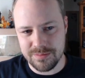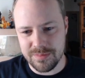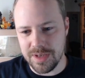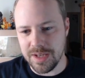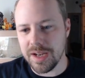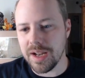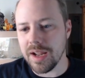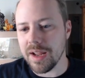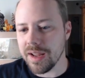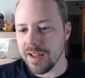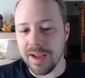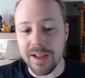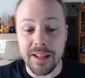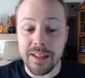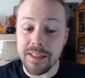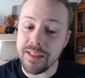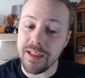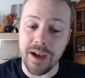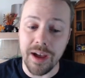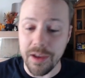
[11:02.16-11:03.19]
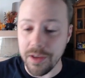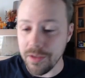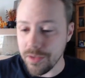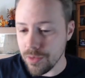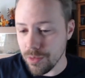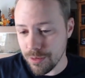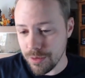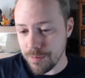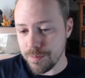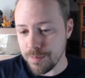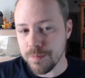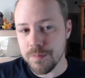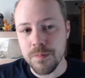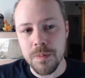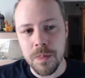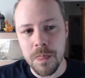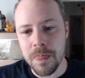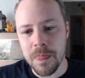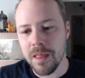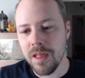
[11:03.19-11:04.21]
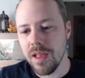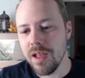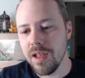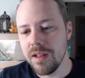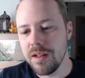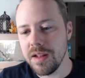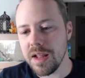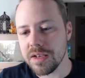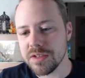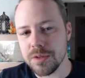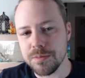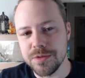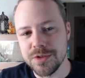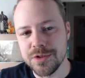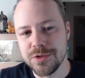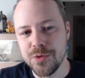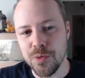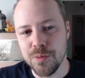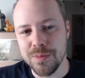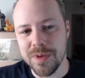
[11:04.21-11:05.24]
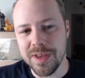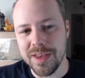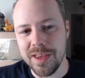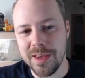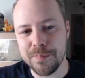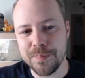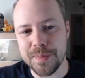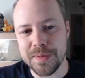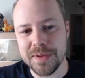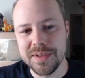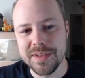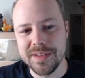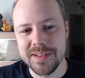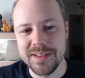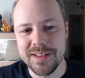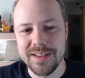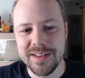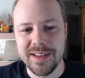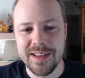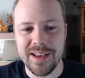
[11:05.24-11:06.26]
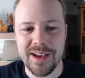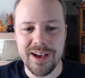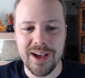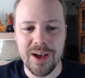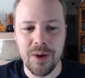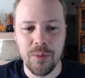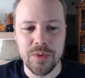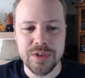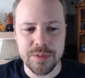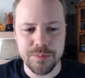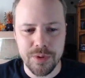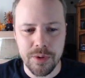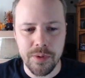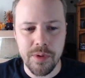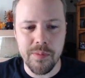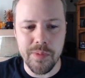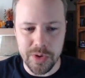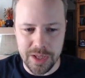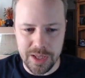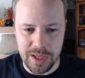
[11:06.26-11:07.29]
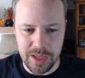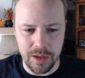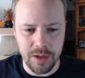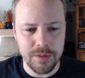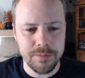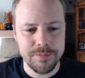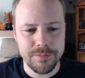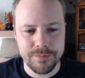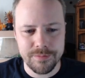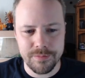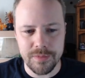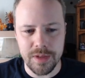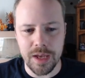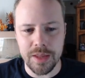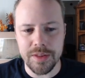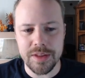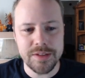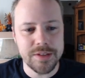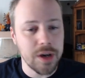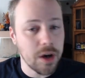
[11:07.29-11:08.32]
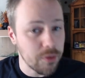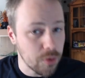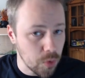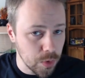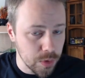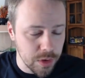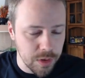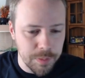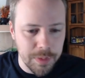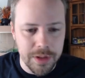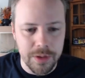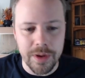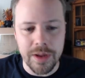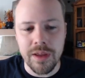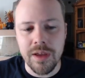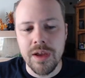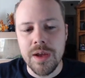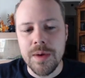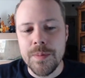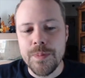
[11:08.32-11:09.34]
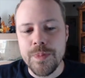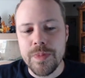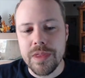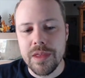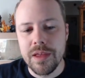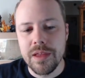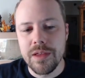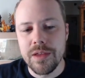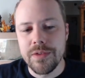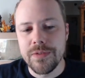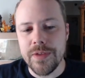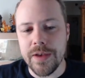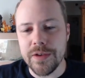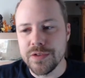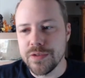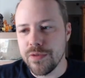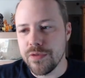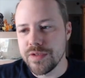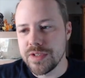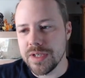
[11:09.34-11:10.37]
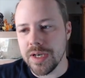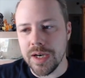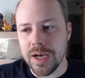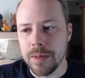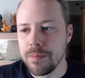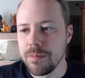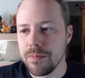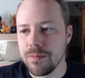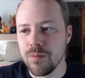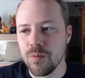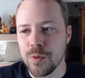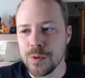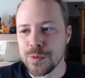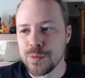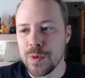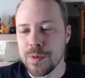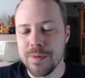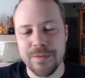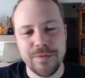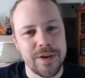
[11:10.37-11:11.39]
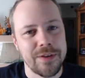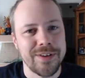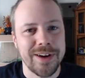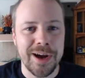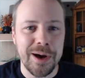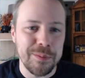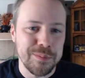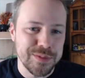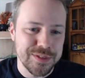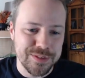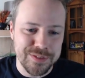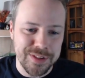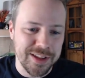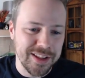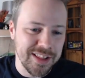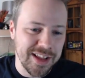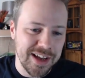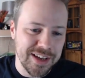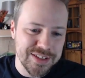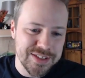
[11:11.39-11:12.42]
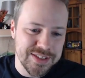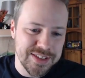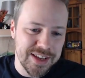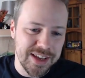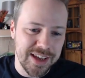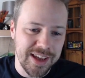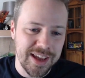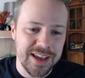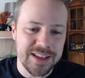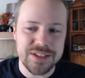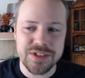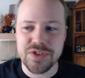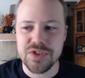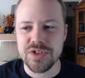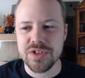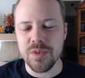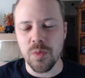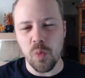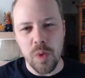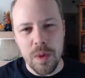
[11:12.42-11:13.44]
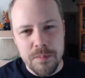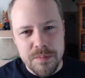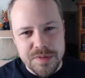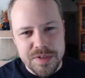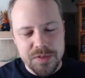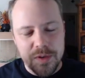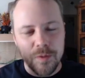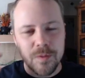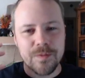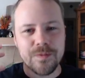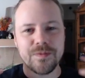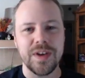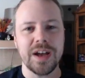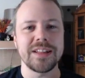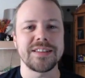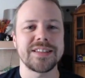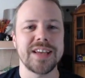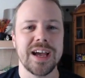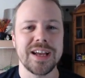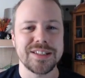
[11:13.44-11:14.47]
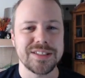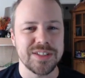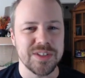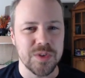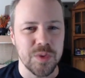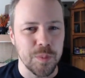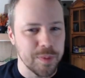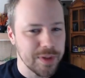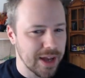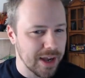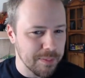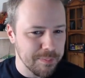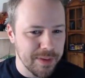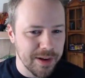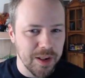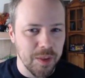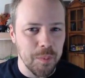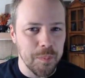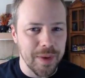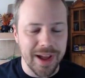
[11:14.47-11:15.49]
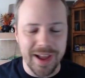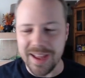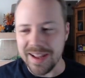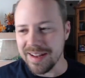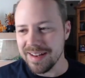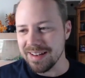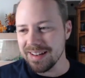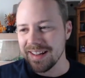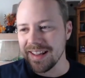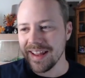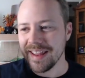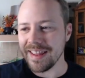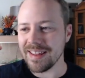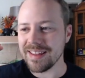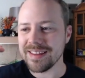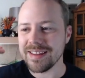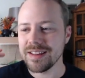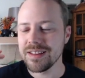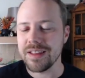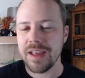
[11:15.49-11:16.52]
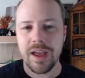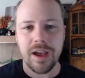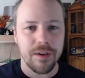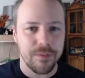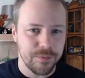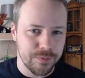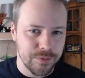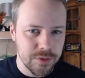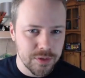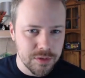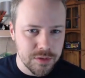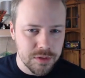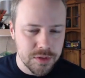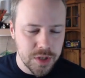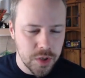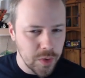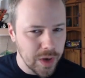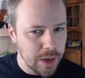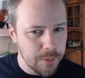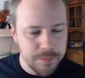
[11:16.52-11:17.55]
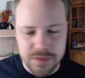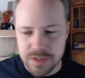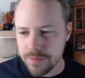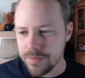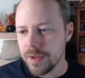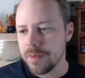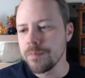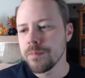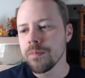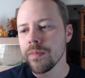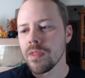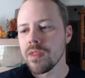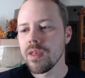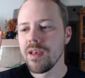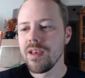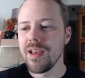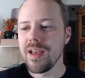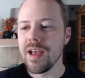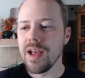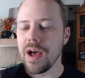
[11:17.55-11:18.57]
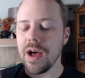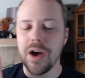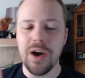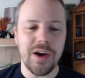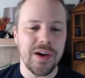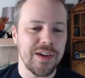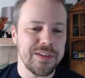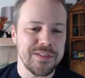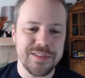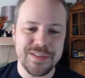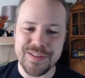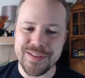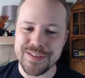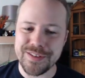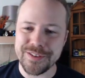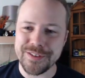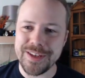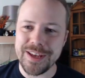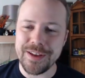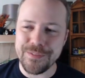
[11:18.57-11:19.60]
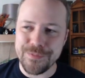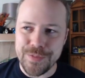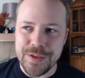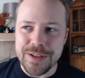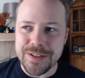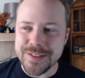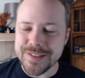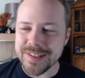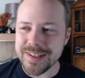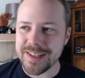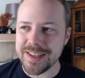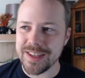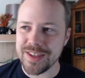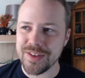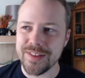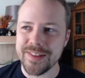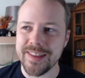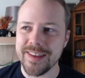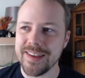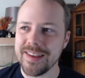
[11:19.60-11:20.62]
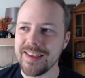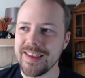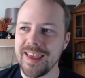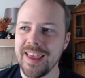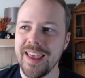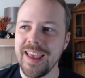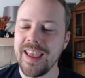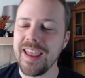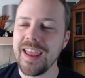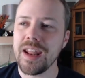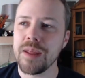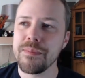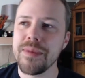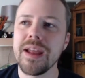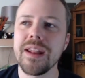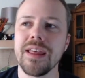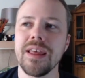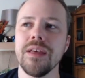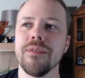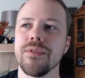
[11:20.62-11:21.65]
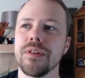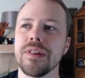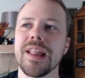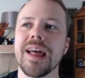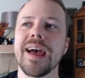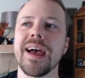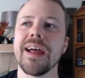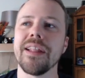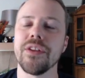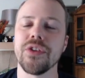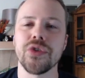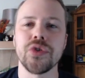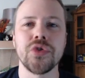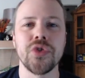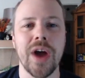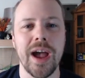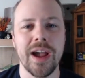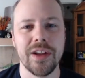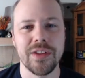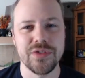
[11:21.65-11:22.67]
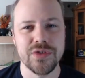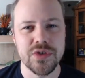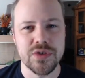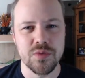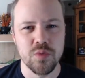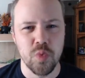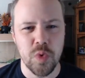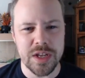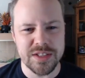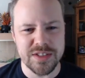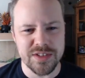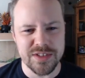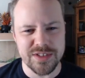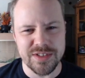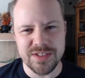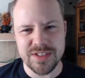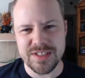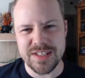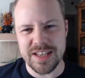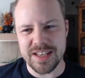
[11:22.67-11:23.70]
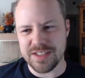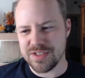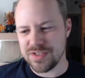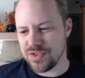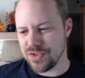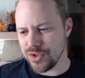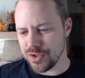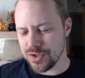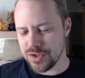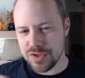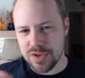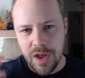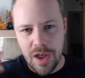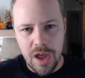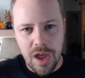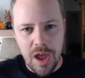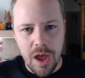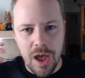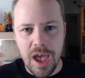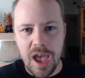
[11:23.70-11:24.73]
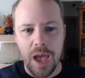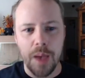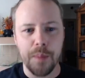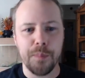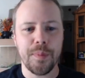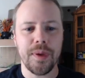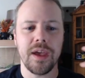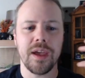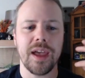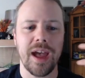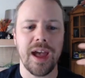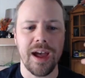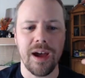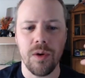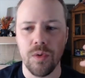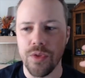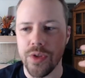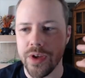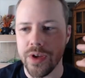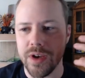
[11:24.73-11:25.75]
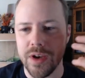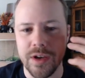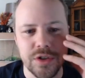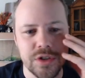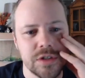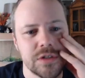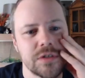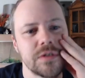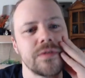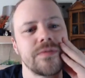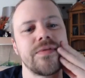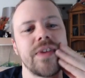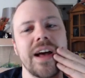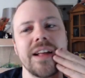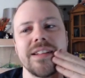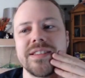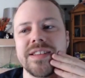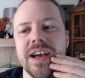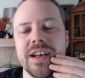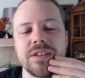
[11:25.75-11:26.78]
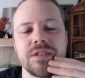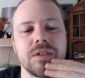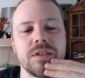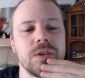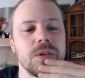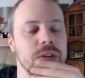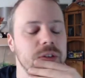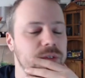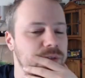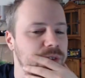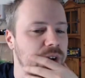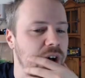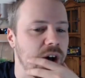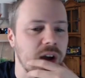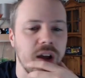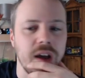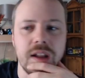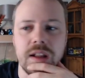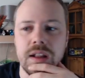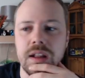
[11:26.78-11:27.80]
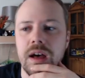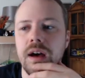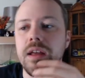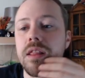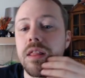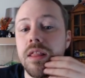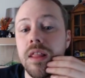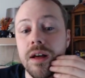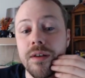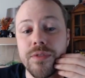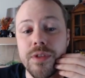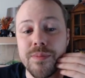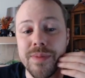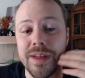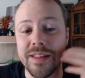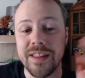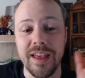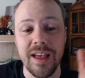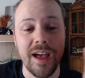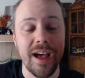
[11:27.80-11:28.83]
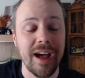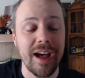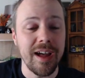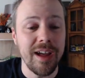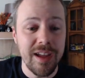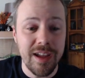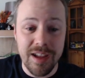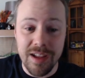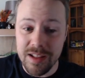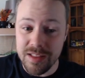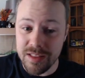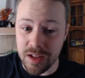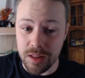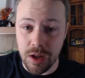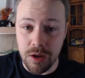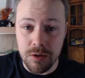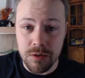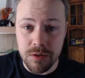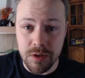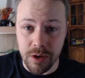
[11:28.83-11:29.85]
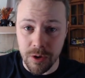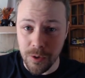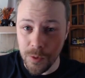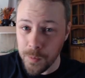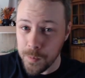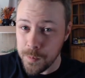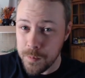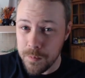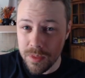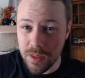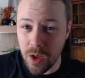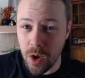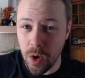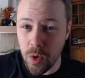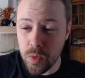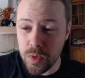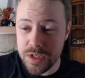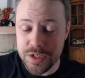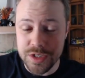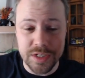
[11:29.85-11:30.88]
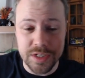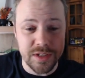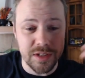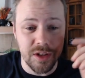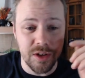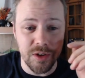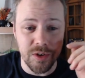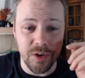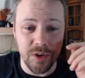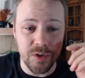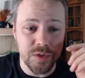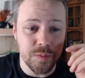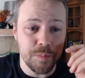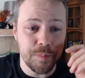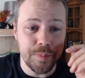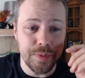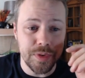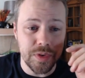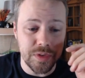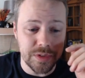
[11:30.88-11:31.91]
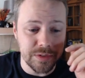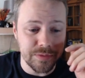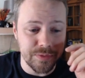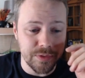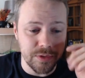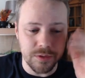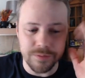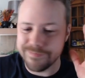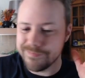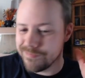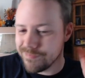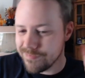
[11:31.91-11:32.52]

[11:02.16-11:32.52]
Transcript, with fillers: And I, I, I adore them. Next up, Stormkeep, uh, which I'll probably put here. Yeah, these are ordered, by the way. Tales of Other Time was one of my favourite albums of, like, last year. It's such a whimsical, fantastical black metal band. Like, they have two albums, I think. It feels like you're, like, in a medieval land. There's dragons, there's wizards. It's just epic out there, just fantastical as fuck. And I love them. And the, the logo. Holy shit, the logo is beautiful.